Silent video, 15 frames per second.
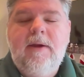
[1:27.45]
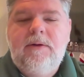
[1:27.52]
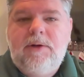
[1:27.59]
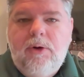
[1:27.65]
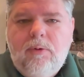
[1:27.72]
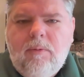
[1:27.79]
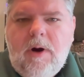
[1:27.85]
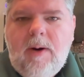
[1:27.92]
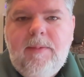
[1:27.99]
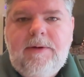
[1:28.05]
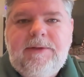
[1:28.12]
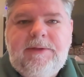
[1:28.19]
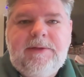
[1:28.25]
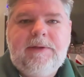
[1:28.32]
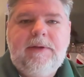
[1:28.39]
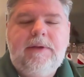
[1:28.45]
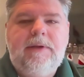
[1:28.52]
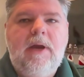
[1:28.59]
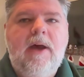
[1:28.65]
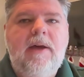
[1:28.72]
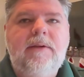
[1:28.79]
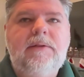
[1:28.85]
Darrell Roberts.
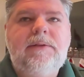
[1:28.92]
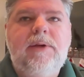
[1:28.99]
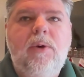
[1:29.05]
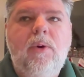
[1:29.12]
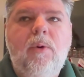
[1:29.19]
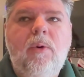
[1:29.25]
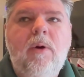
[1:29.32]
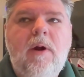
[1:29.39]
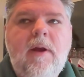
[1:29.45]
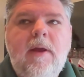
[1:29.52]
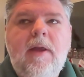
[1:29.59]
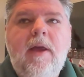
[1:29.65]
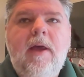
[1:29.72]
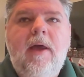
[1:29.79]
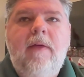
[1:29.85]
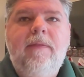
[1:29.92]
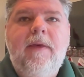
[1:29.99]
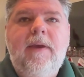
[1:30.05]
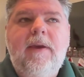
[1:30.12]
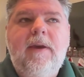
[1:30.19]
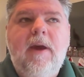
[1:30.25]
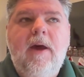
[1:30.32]
I
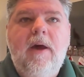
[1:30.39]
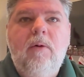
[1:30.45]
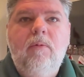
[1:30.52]
think